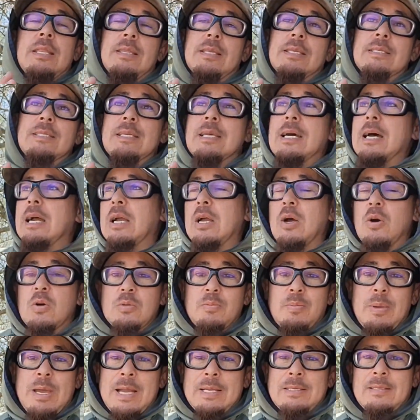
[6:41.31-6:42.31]
this gun
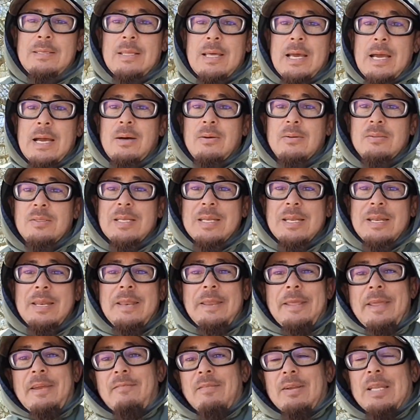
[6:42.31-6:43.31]
goes back to the house
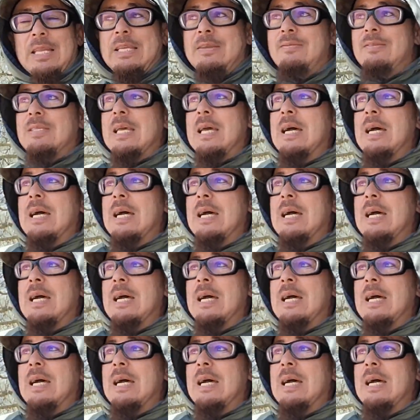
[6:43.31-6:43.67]
and never leaves